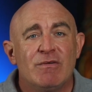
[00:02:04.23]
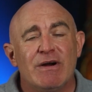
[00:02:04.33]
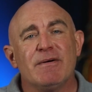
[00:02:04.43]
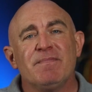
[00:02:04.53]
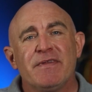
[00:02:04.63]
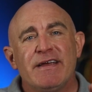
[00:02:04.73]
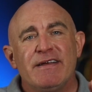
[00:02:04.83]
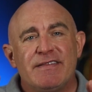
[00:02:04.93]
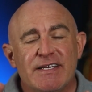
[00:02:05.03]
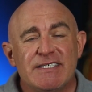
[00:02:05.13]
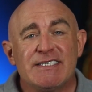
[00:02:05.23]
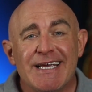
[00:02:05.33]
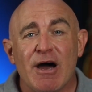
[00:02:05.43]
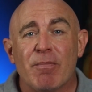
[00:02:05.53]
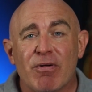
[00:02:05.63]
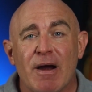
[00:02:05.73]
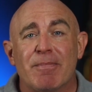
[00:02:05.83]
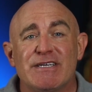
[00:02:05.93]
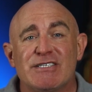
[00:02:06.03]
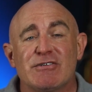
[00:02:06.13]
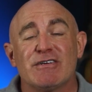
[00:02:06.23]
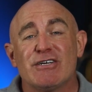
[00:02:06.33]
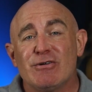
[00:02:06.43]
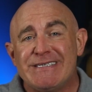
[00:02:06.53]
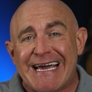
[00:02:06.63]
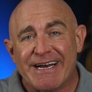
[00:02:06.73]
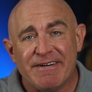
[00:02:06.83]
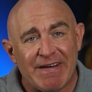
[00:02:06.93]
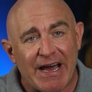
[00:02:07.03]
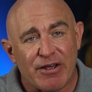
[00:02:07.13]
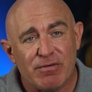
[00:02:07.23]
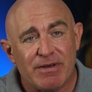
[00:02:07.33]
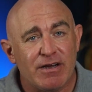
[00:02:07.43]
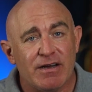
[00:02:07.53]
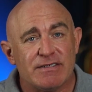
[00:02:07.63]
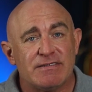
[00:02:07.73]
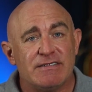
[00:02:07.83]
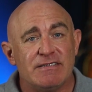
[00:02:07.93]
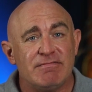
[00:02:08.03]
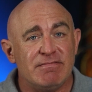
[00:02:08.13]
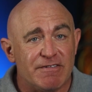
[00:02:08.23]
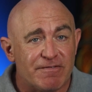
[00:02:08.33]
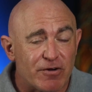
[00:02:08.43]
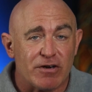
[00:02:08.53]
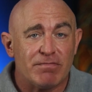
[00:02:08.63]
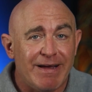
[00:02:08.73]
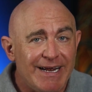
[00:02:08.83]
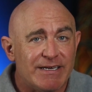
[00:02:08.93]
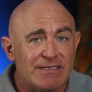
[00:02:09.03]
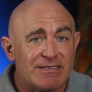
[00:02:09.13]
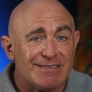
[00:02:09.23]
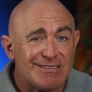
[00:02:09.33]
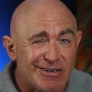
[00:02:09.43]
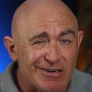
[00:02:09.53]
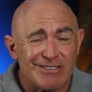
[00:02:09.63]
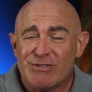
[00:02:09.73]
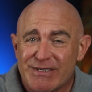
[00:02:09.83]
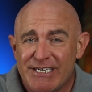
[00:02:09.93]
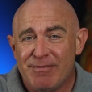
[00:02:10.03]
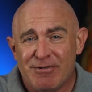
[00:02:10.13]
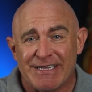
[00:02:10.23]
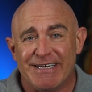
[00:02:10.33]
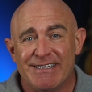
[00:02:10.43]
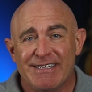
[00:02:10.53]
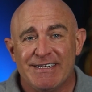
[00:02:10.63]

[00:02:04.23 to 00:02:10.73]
Well, this is how properties start to go down in value because the deferred maintenance starts to accumulate,